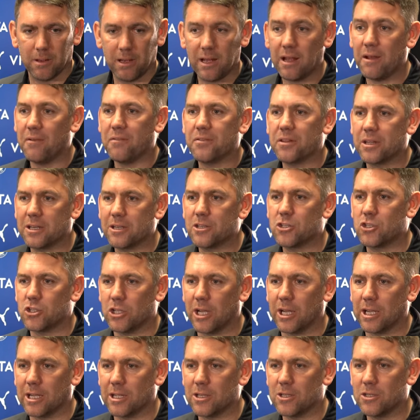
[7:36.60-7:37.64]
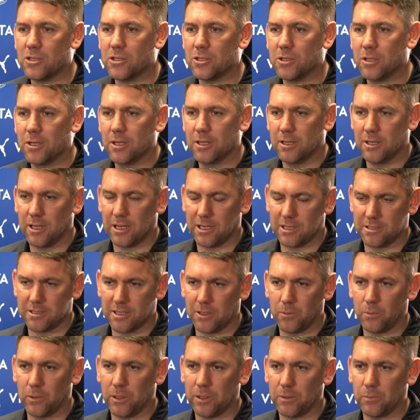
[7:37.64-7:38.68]
If things change, like I
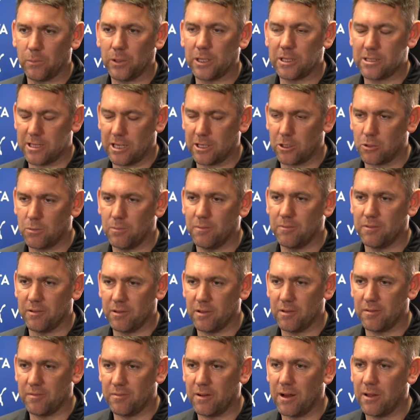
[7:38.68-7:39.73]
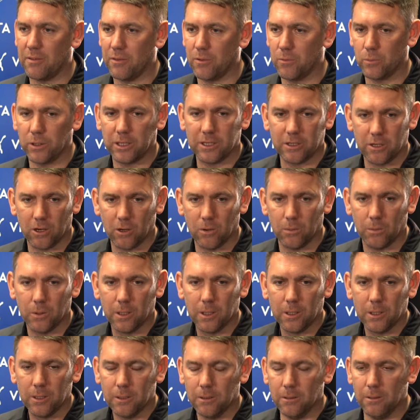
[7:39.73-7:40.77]
say, we can take comfort in the fact that we know
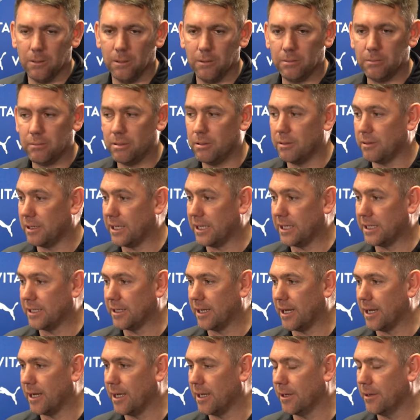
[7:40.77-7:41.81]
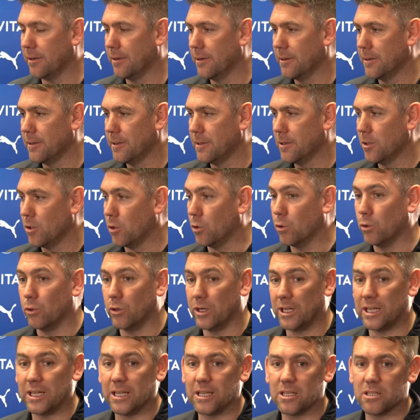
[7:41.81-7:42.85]
he can,
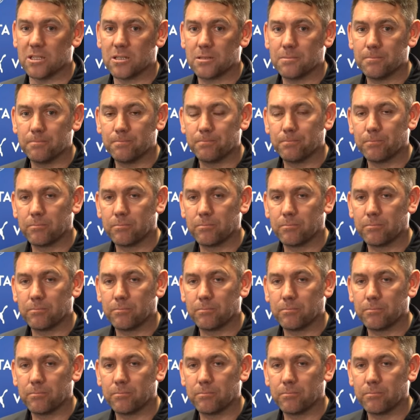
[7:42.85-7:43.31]
or he is,